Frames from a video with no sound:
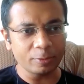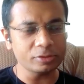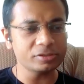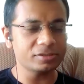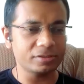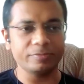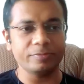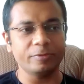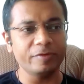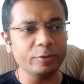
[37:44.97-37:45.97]
Because
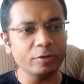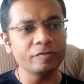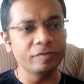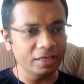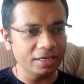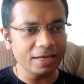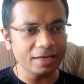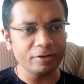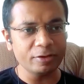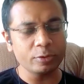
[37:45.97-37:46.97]
when you're weak
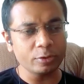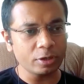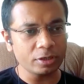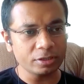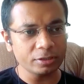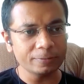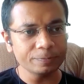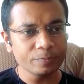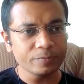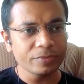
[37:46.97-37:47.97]
and when you're not
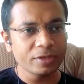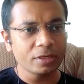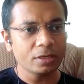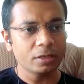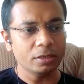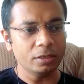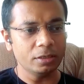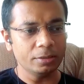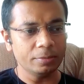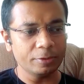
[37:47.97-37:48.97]

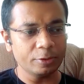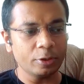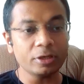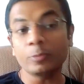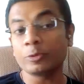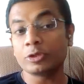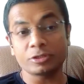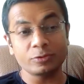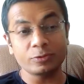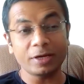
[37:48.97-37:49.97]
in a
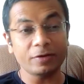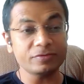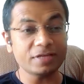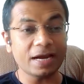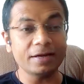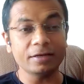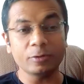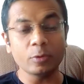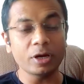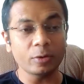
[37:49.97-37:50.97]
position to kind of stand and
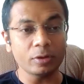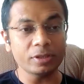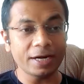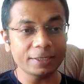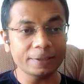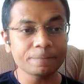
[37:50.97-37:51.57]
cook and all that,